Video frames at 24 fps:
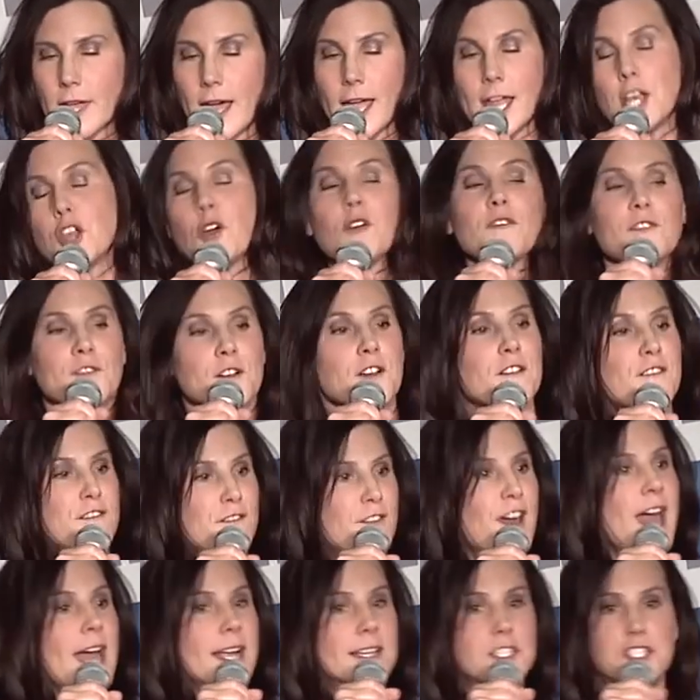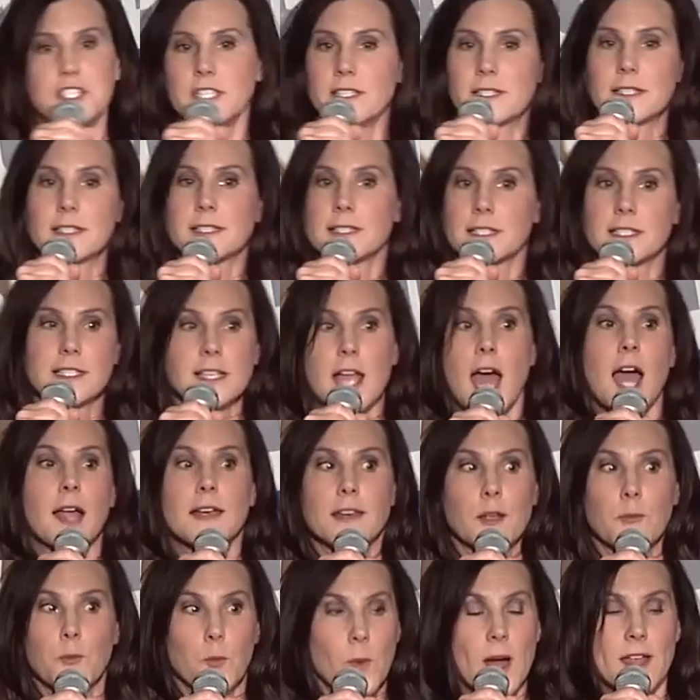I know for a fact Jesus does
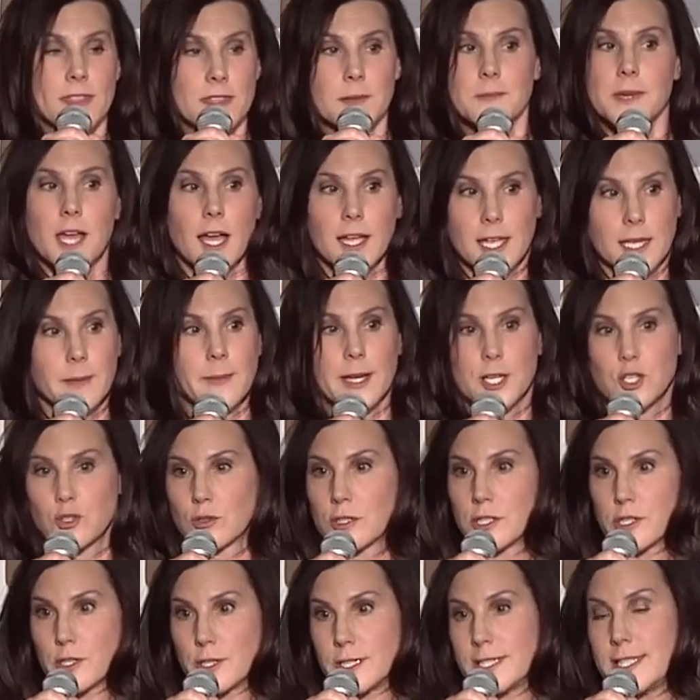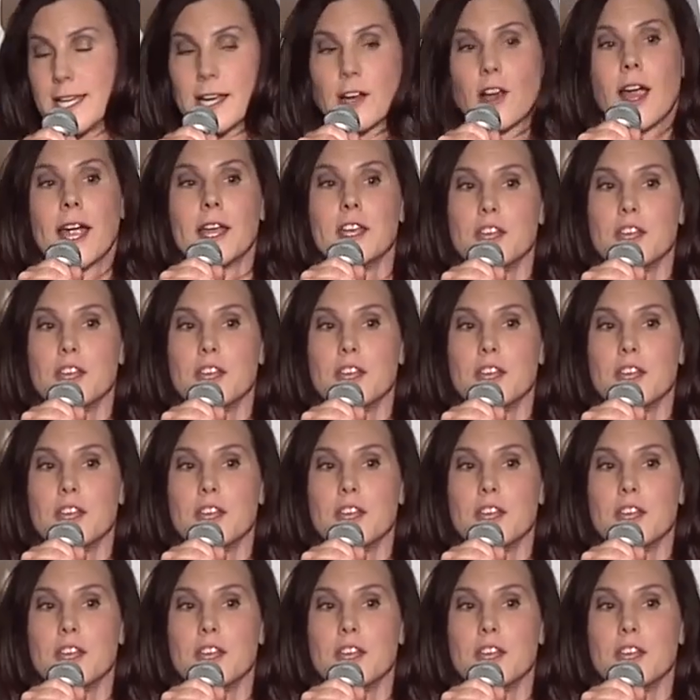not want them knocking at my door during dinner.